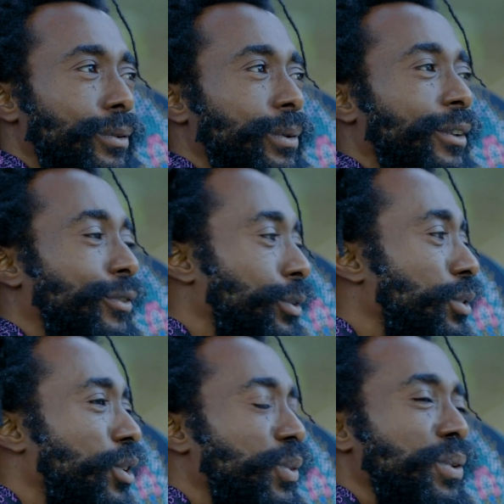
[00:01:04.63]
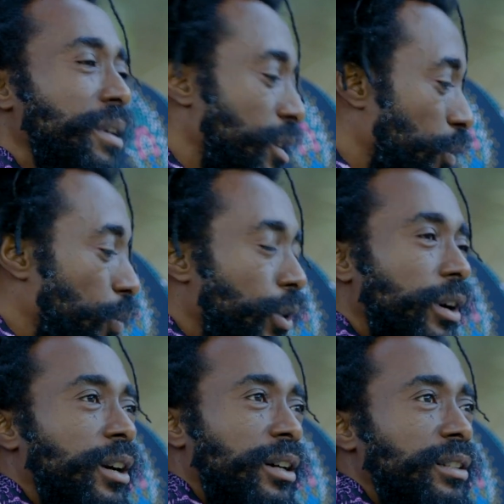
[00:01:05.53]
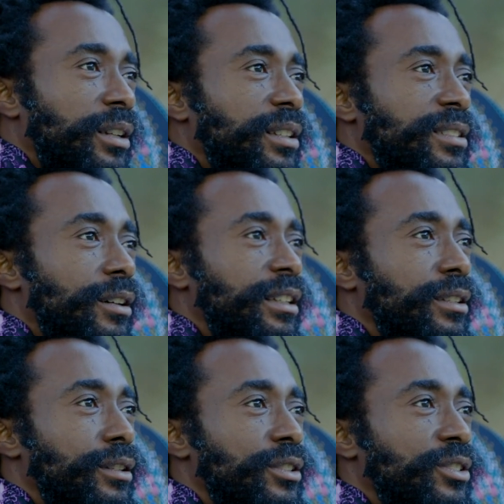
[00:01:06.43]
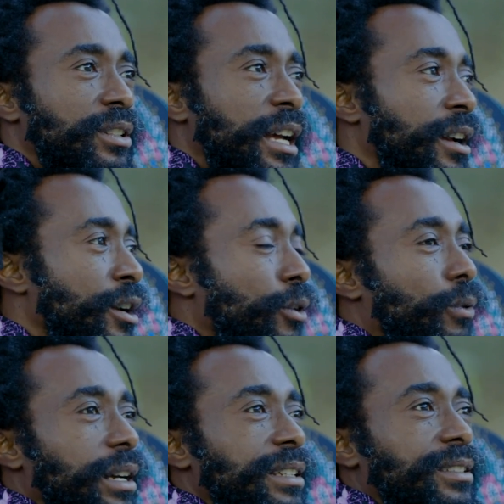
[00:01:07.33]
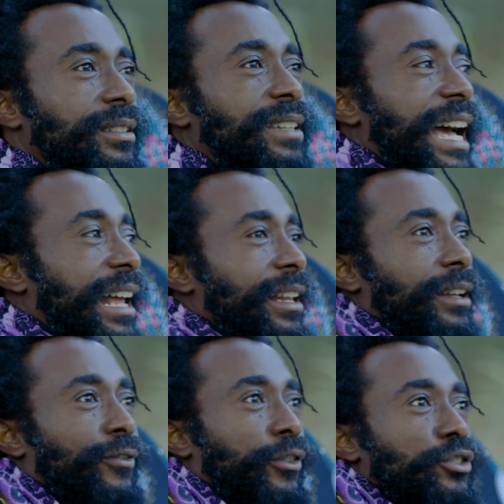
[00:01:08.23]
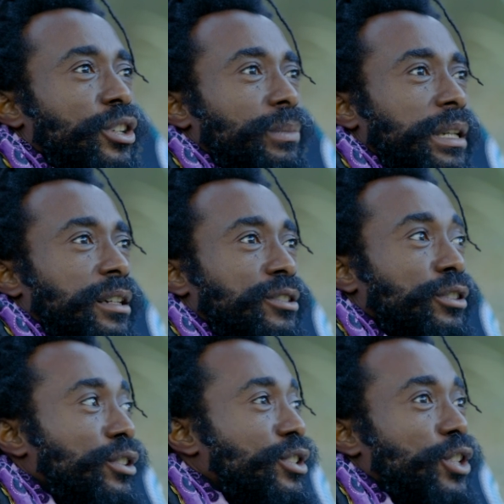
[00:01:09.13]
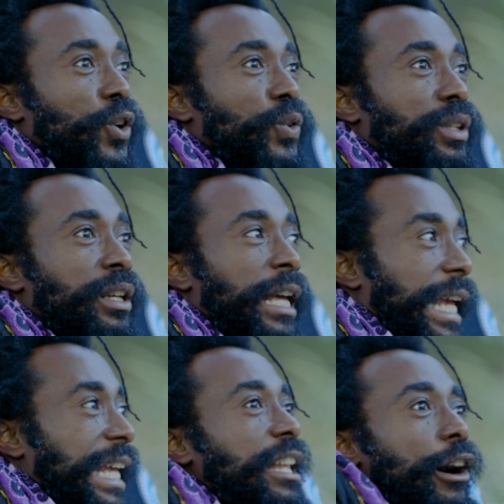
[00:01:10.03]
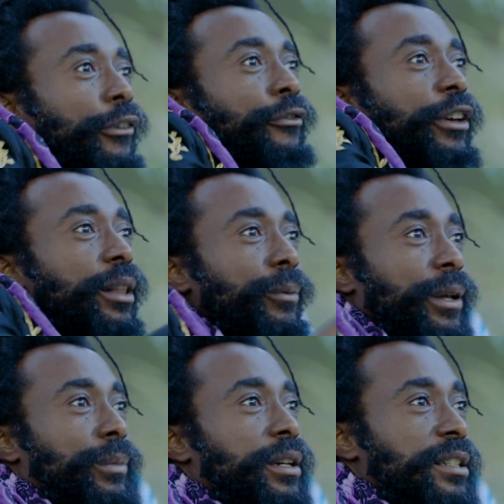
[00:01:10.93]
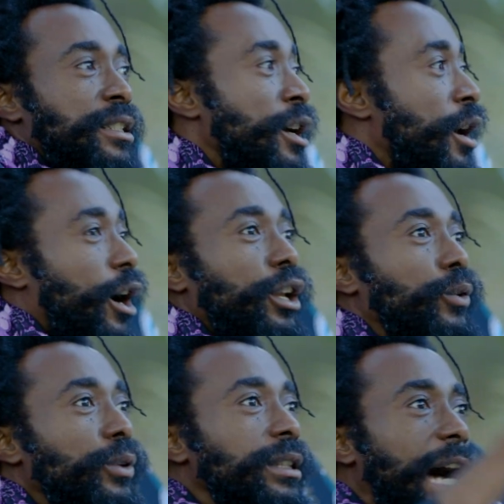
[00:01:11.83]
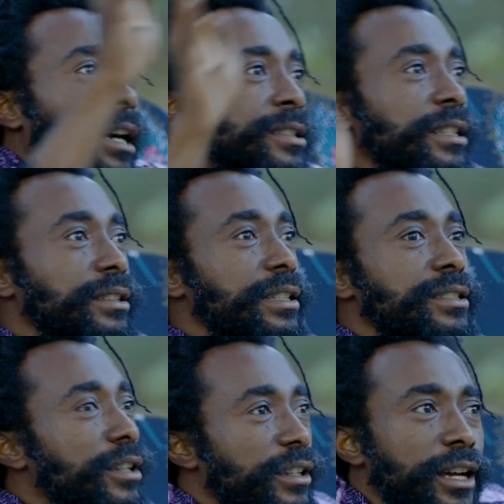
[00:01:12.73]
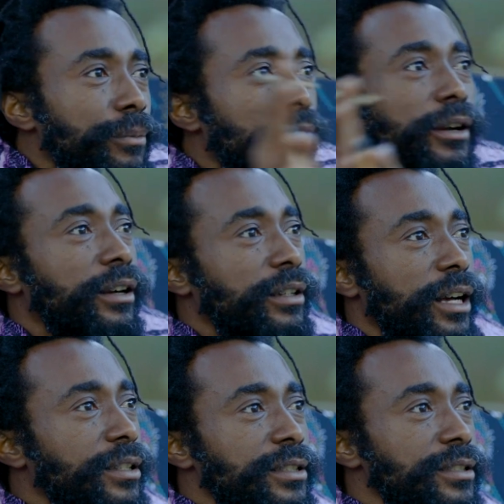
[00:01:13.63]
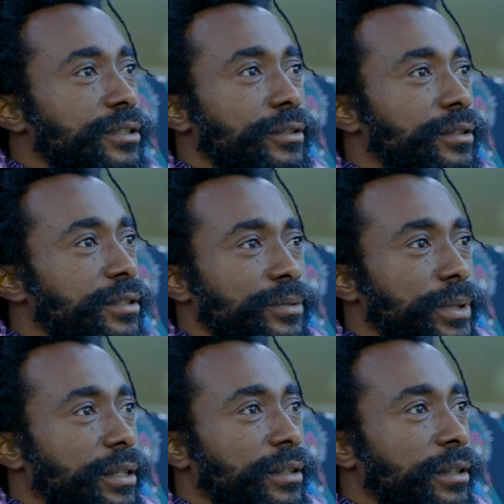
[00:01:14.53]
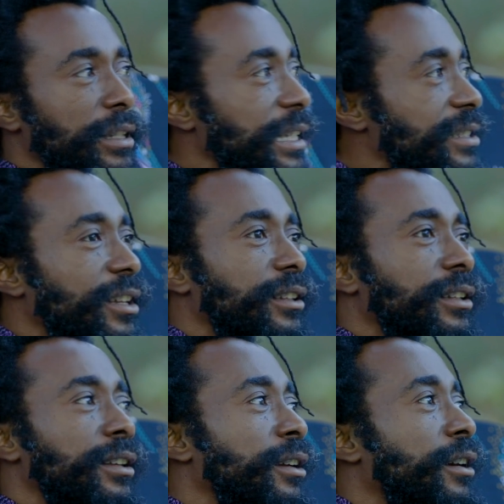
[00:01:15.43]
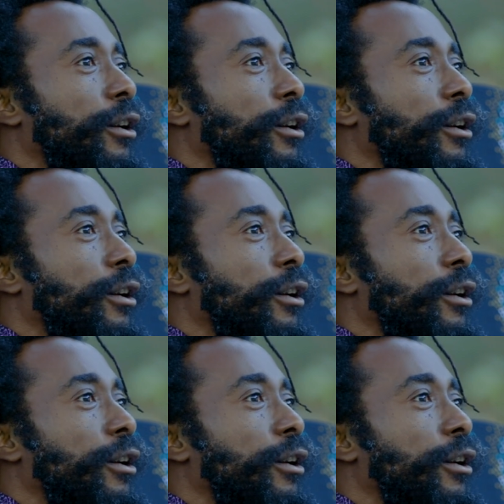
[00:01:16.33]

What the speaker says: We have to know, work on that as our industry. Like, what is the dialect for Jamaica is going to sound in our film here? Because Hollywood accent is not the American accent, so to speak. It's not the